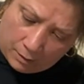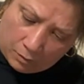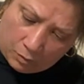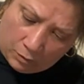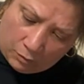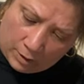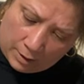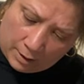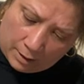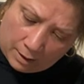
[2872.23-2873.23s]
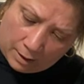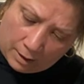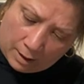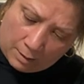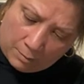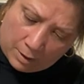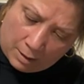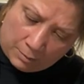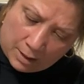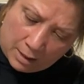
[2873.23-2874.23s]

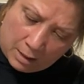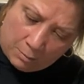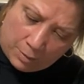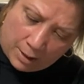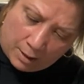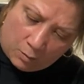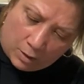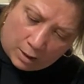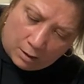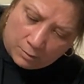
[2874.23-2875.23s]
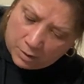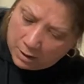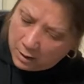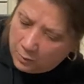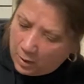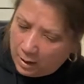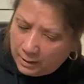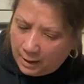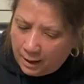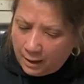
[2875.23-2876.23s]
I'm thinking big when it comes to this
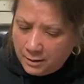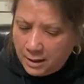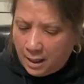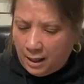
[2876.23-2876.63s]
podcast.